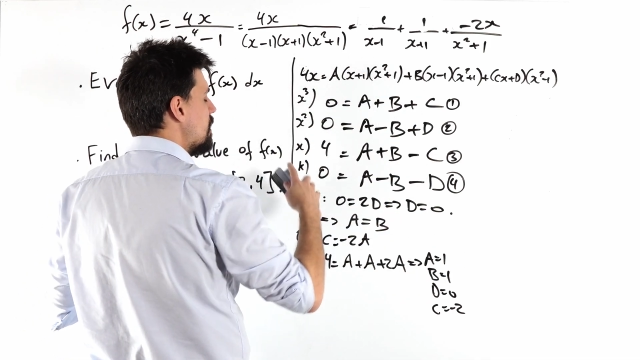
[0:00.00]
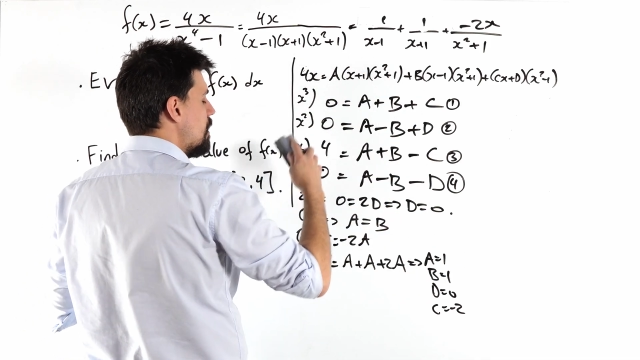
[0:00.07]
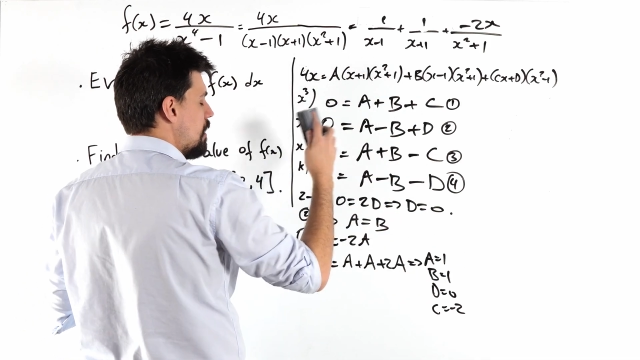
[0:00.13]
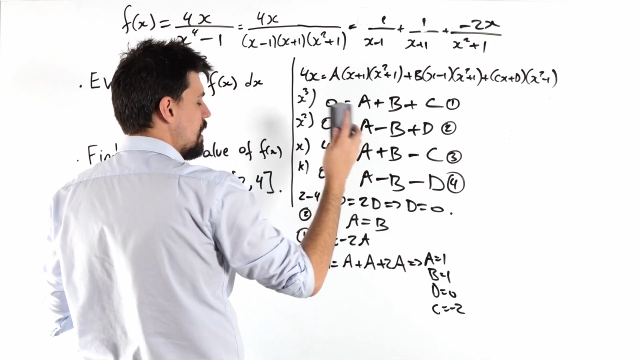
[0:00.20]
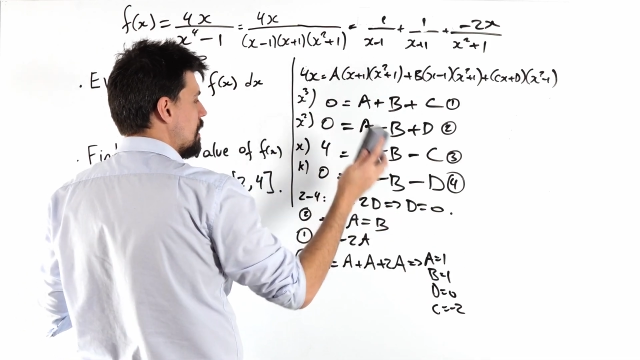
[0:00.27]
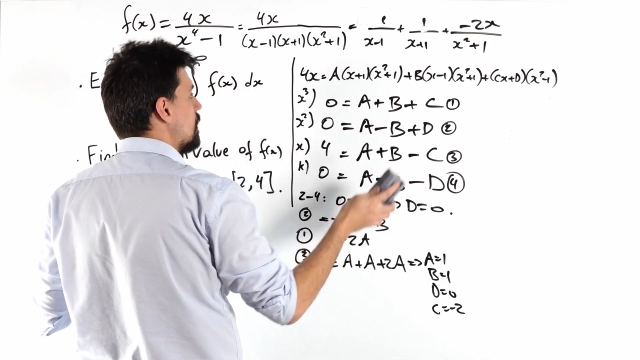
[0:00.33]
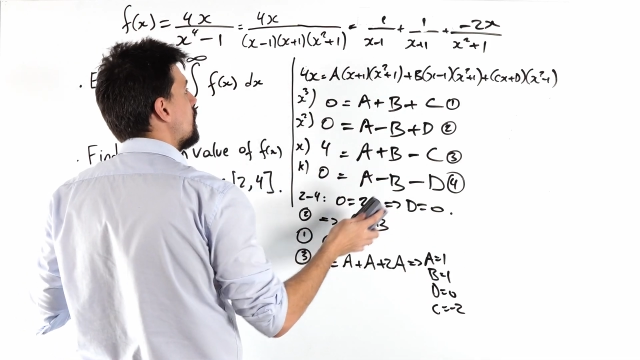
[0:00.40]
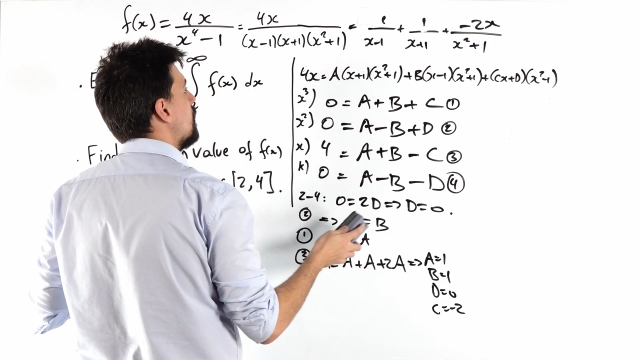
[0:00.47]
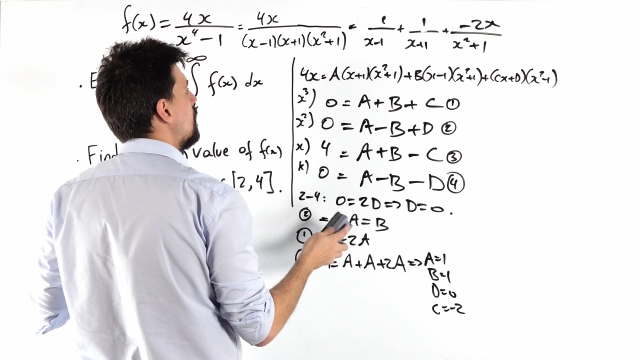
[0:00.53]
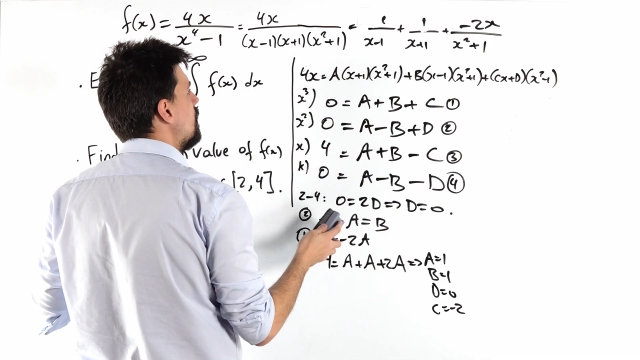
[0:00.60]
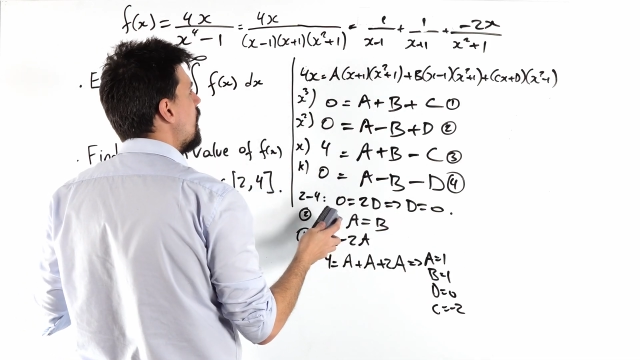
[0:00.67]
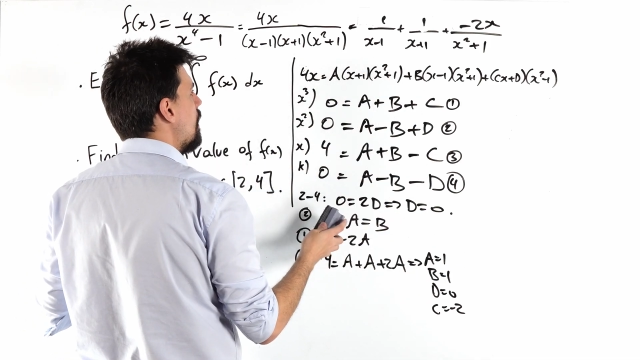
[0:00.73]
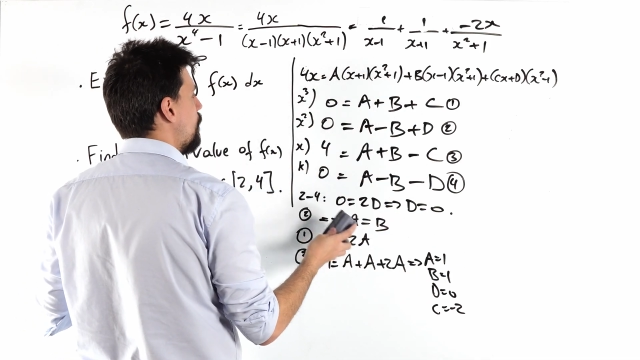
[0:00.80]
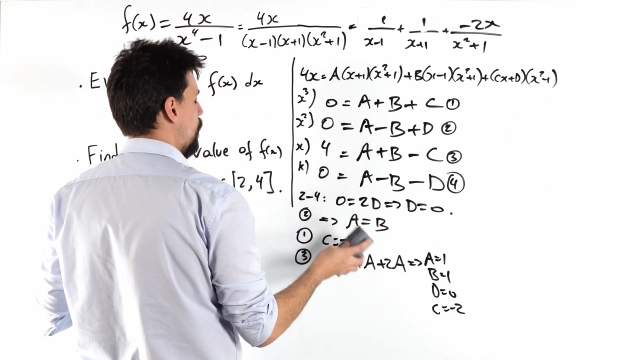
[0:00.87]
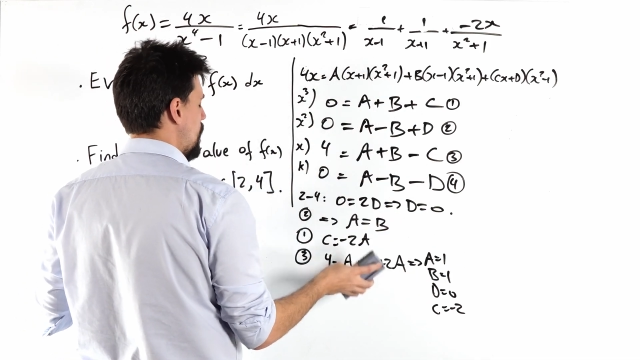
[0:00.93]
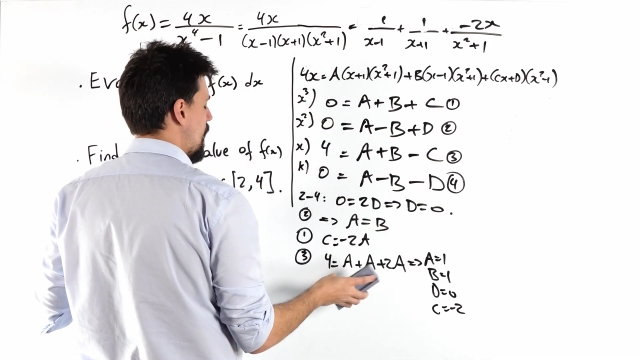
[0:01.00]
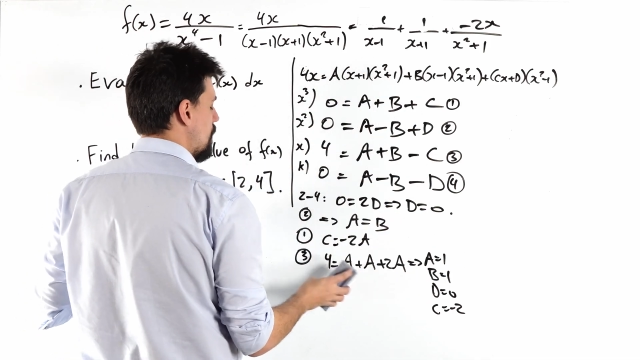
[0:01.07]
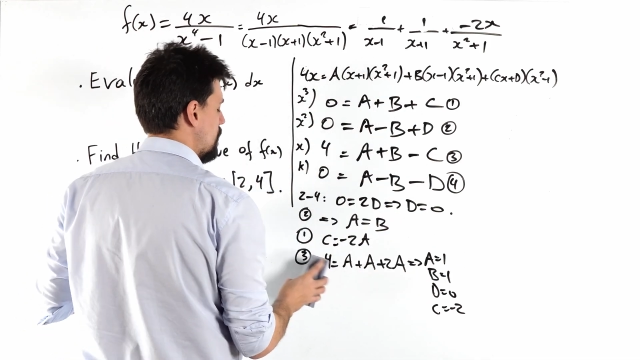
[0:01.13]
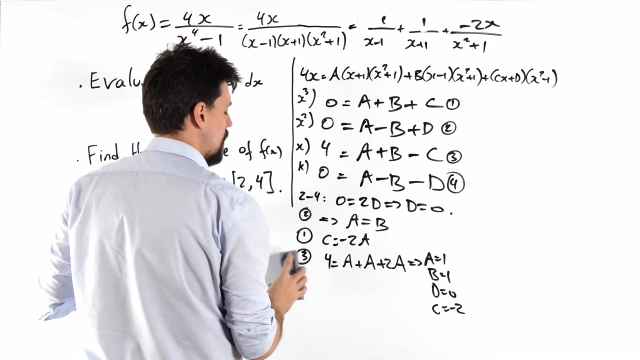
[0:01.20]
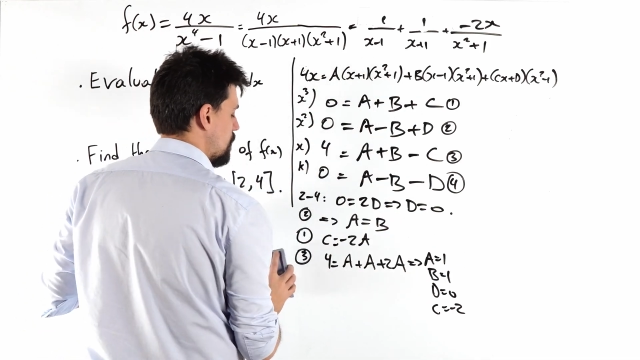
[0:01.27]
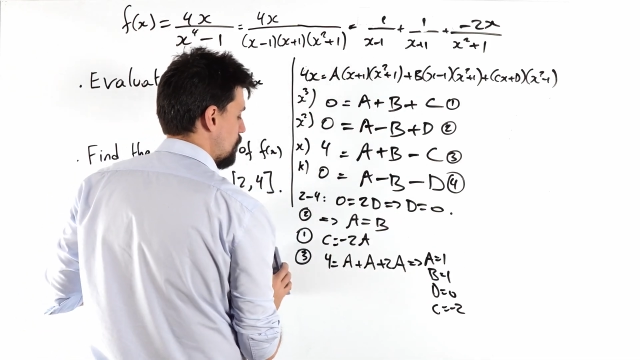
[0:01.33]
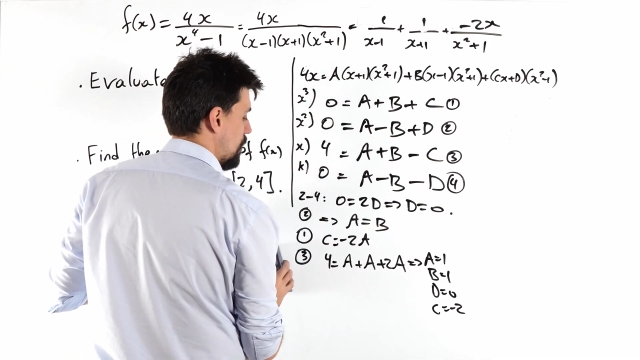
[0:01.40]
I think that, that
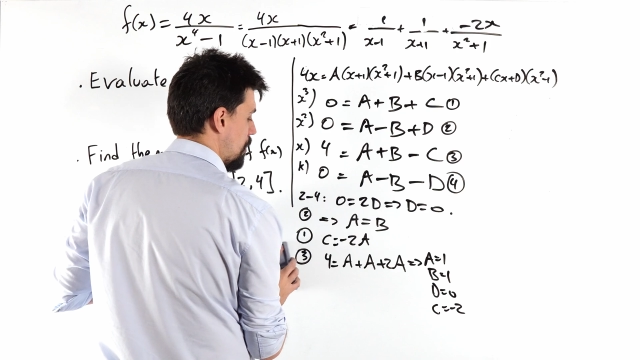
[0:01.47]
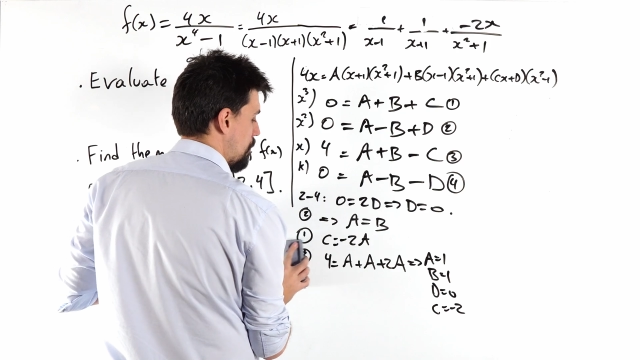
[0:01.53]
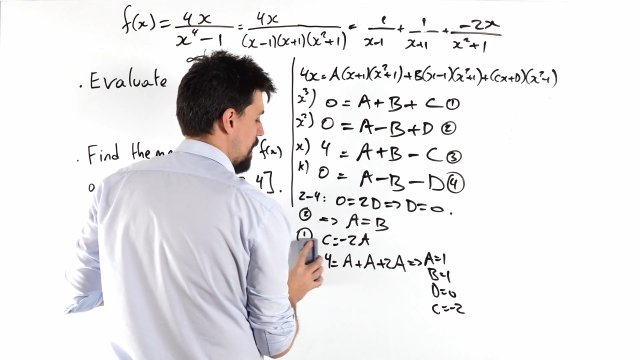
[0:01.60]
does ring a